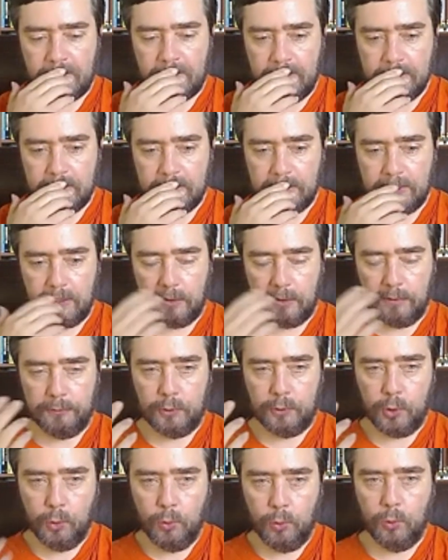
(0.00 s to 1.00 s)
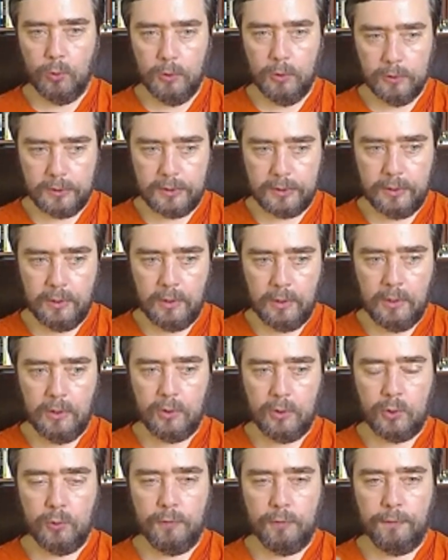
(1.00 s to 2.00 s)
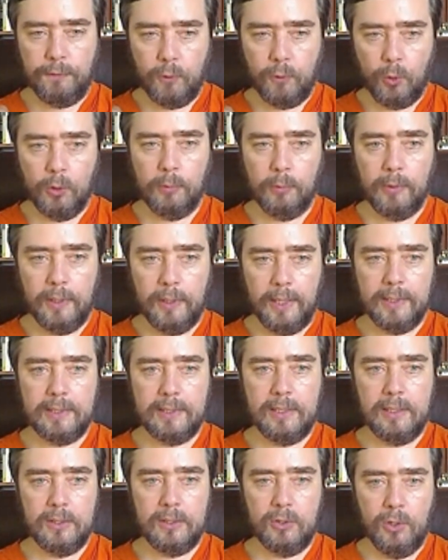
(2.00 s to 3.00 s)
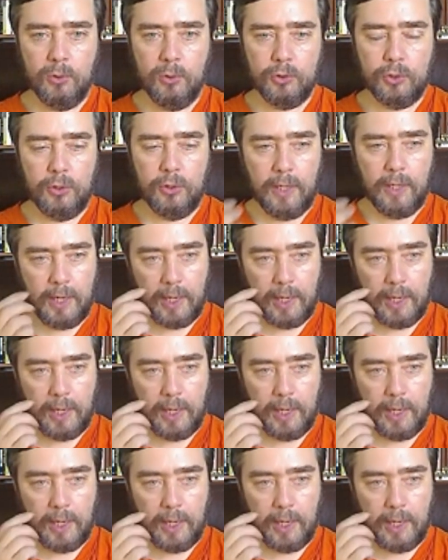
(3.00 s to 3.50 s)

is a set of tools to formalize this notion